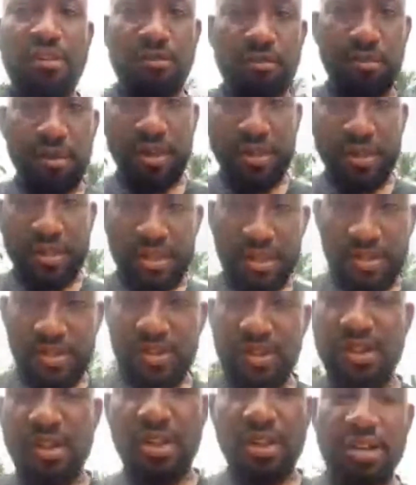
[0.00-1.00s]
But this
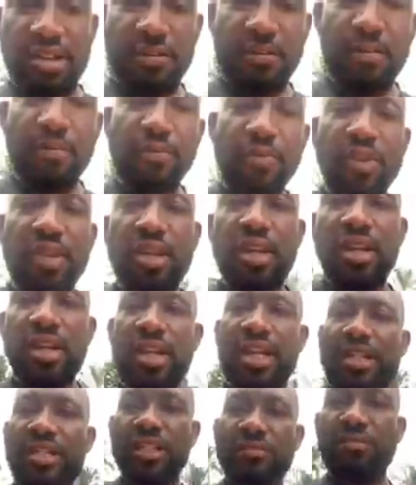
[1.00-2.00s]
year, let
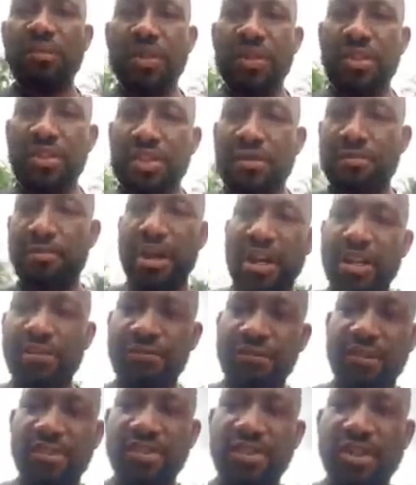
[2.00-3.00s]
it be the
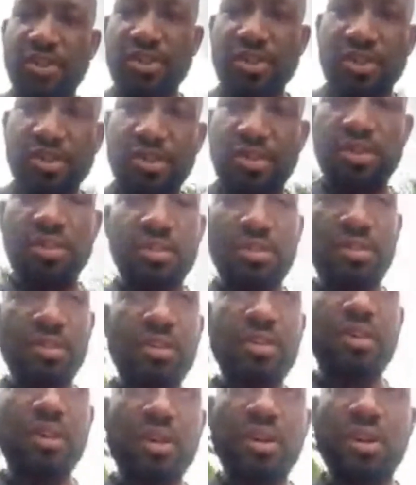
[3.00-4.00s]
manifestation of